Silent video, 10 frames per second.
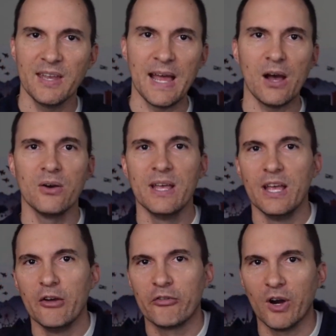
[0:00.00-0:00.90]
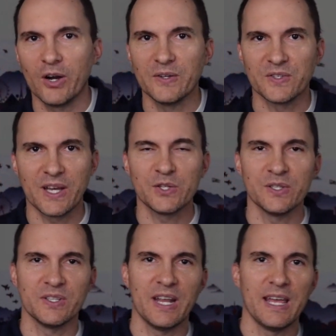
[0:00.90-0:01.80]
Now, for our
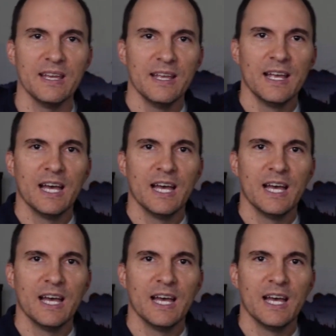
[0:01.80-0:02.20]
discussion today,